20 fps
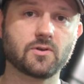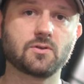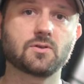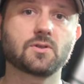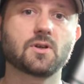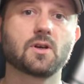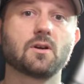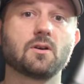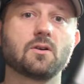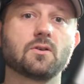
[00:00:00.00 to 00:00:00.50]
other
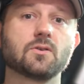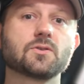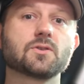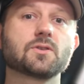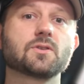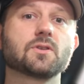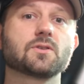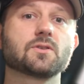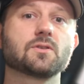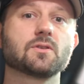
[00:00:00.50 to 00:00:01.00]

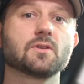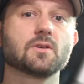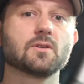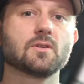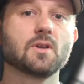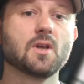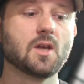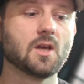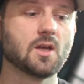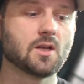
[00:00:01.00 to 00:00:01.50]
tires, just
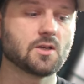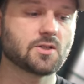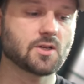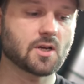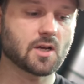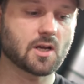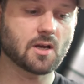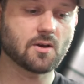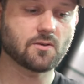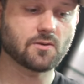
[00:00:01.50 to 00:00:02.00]
to
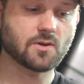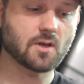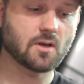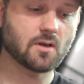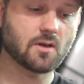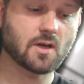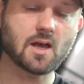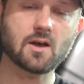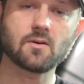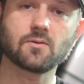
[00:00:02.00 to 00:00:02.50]
check
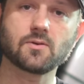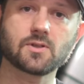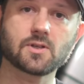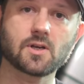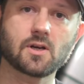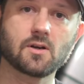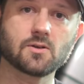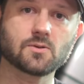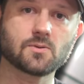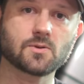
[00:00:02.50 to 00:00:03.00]
out how the
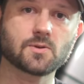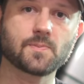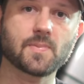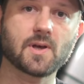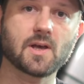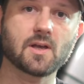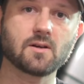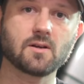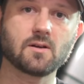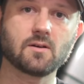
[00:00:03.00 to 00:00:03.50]
tires
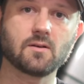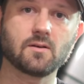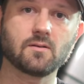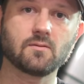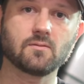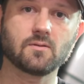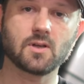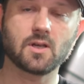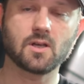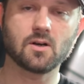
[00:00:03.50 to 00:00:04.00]
responded,
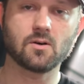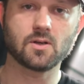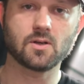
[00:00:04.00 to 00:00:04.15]
and you